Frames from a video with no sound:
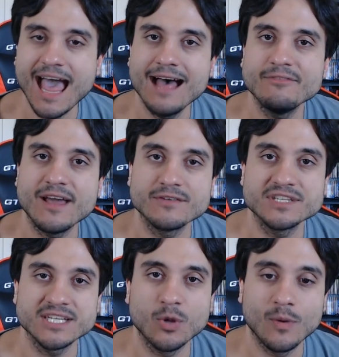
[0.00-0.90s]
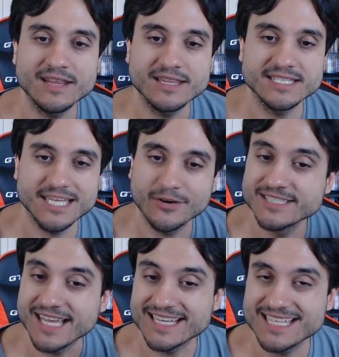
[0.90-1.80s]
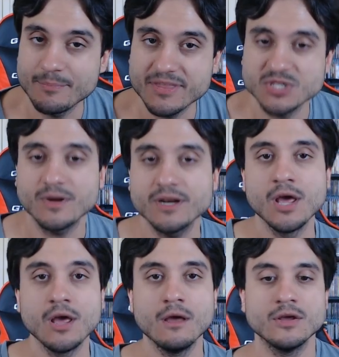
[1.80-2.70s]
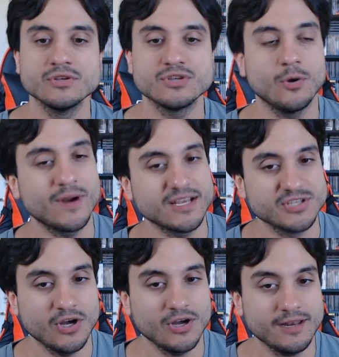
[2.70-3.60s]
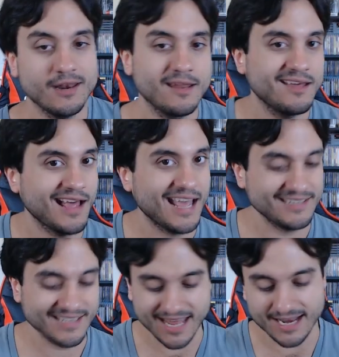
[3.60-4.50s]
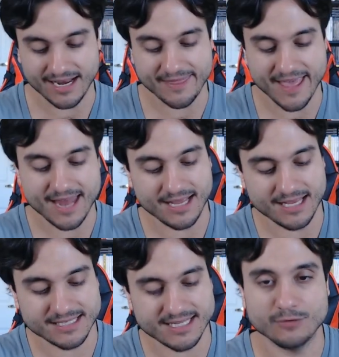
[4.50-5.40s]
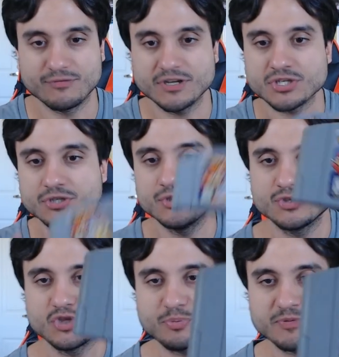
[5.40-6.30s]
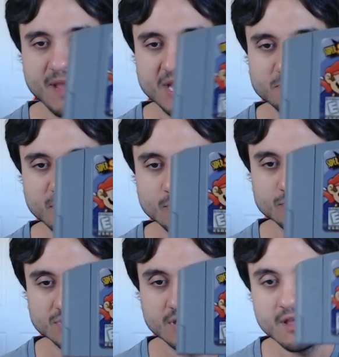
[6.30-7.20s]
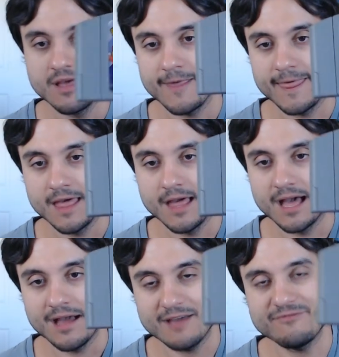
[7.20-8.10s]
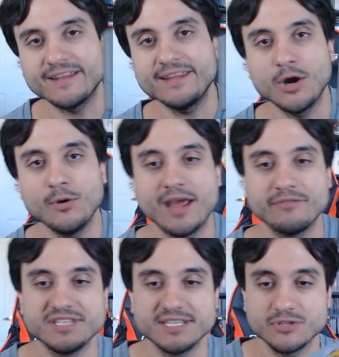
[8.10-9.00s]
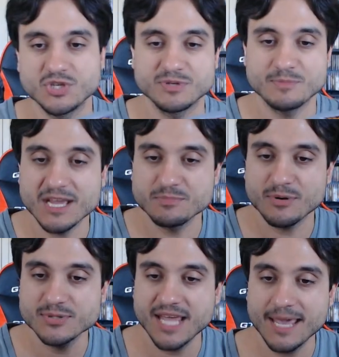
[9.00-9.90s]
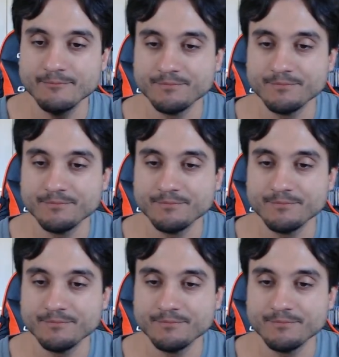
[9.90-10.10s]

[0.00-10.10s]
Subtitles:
every single one in this series except this one, so when I saw it, I had to get it, and that is the original Super Smash Bros. I finally own every single Super Smash Bros. Game.